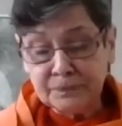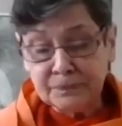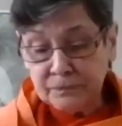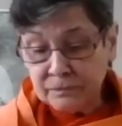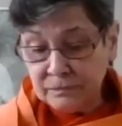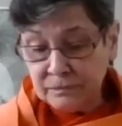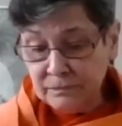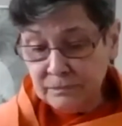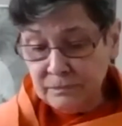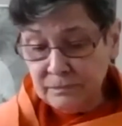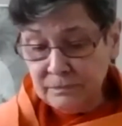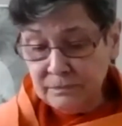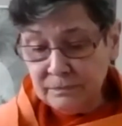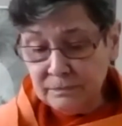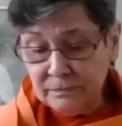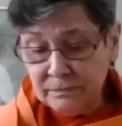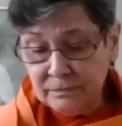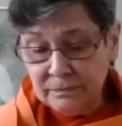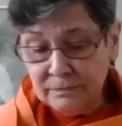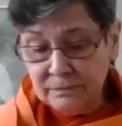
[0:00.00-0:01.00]

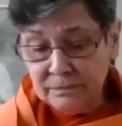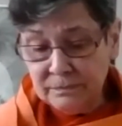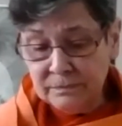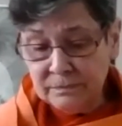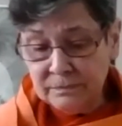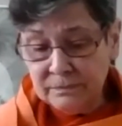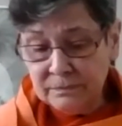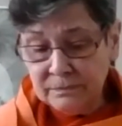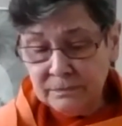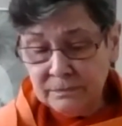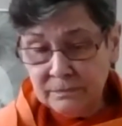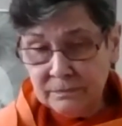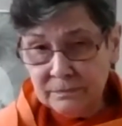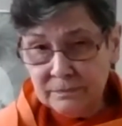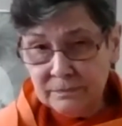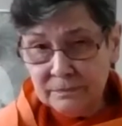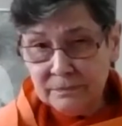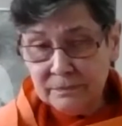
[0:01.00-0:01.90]
Nobody speaks.